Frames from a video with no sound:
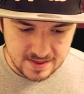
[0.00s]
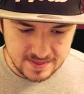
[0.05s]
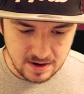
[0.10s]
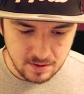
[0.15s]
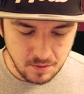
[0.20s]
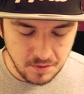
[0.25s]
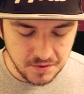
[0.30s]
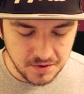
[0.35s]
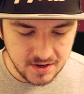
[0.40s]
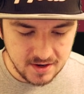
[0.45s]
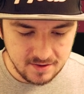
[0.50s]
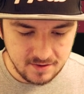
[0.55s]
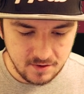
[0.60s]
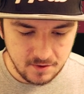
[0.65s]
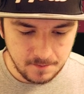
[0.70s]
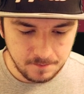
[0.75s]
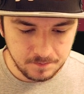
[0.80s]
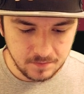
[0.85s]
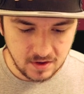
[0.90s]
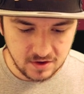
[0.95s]
And then what we're going to
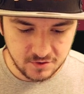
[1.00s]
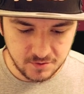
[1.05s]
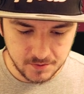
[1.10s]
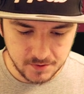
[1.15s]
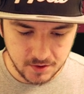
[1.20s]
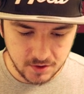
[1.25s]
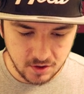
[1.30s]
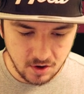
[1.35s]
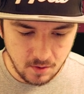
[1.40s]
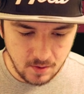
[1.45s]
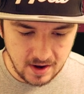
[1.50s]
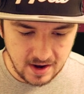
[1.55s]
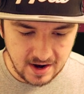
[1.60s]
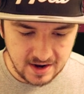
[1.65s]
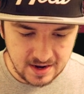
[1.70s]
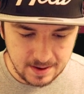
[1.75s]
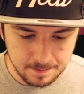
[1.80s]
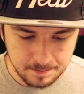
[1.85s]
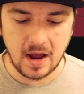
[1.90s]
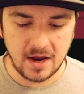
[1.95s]
do is we're going to go
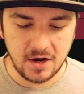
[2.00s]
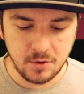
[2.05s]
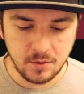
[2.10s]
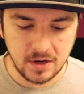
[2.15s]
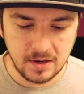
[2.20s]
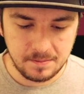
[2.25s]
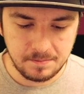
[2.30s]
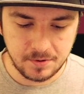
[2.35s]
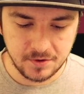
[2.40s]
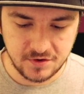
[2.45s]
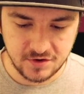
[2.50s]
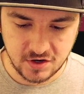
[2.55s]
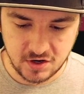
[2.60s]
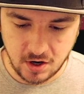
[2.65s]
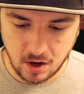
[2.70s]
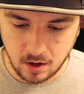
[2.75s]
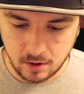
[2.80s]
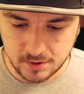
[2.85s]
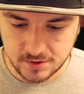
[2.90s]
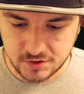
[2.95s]
ahead and, and you want to put the
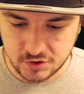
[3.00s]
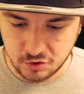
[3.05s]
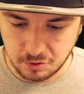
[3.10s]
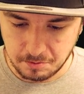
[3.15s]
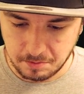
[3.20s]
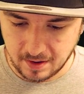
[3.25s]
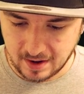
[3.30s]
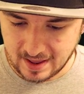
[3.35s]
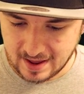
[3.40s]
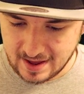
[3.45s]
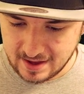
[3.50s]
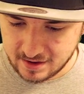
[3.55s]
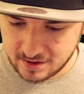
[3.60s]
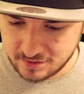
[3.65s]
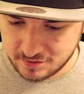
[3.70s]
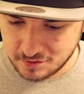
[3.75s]
color to black.